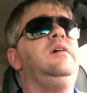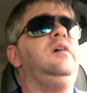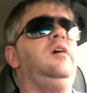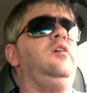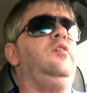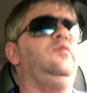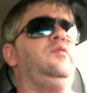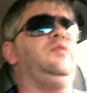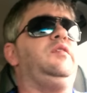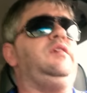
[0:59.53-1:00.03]

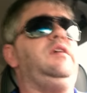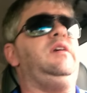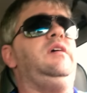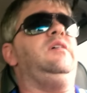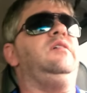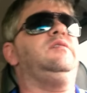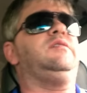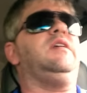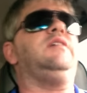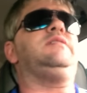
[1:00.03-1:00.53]
over the
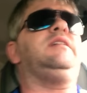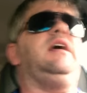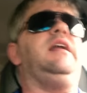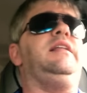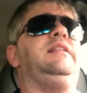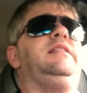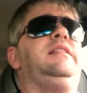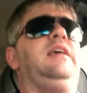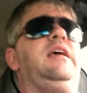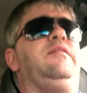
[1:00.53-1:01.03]
years is
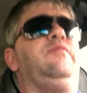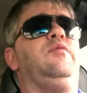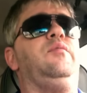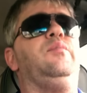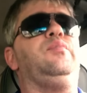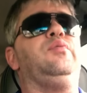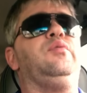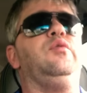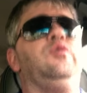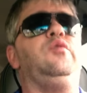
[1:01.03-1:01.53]
that they've
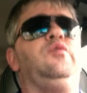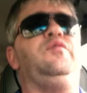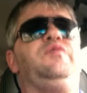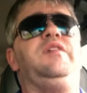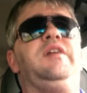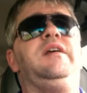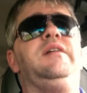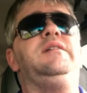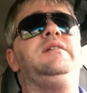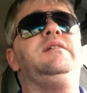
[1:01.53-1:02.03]
improved
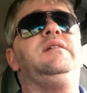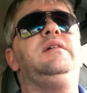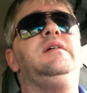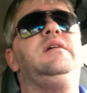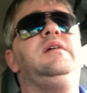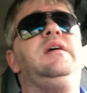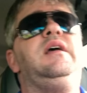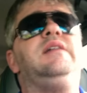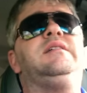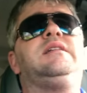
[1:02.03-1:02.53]
it.
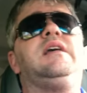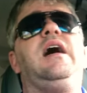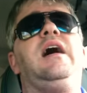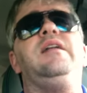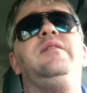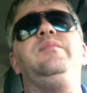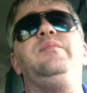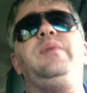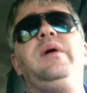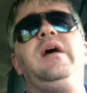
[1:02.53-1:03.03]
It's
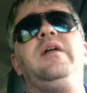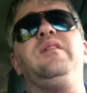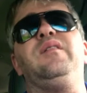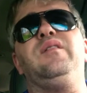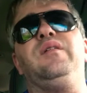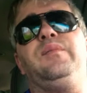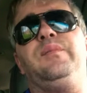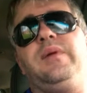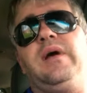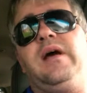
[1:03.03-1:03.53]
gotten better
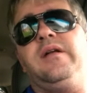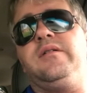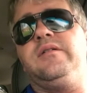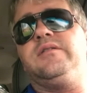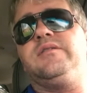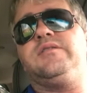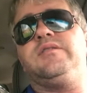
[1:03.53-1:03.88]
and better.